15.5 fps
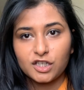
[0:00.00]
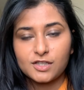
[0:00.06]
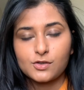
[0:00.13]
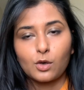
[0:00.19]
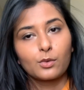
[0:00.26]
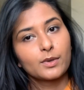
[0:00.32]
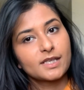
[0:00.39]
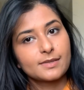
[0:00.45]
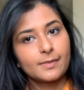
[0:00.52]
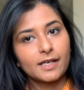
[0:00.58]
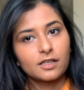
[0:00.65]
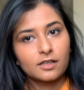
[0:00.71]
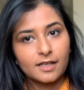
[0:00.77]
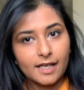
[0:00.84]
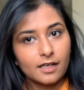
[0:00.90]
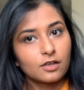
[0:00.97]
it's always better
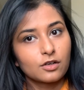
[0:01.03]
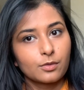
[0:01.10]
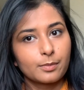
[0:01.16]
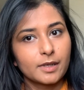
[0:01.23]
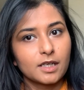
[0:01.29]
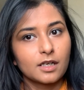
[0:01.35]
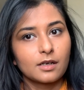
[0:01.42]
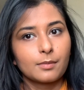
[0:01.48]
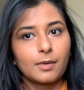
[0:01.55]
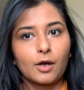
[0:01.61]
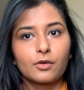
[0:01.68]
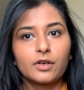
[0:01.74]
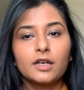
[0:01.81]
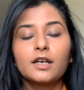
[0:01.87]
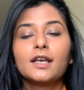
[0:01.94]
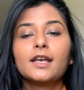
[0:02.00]
to get an opinion
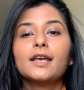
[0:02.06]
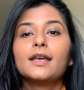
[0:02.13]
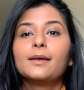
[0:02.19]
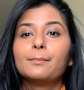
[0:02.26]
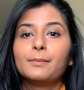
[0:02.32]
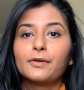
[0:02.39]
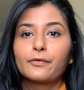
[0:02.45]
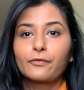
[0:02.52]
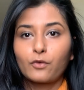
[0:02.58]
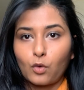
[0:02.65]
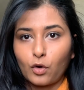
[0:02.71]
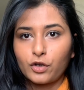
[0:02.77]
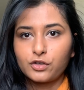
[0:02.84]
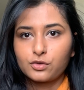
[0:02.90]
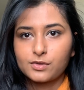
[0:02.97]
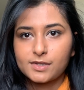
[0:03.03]
about it
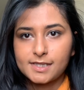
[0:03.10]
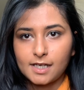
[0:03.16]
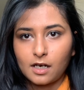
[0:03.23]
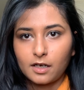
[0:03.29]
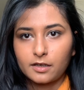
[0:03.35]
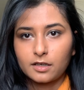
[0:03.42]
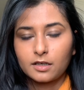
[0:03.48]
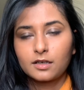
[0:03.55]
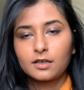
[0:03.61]
before you start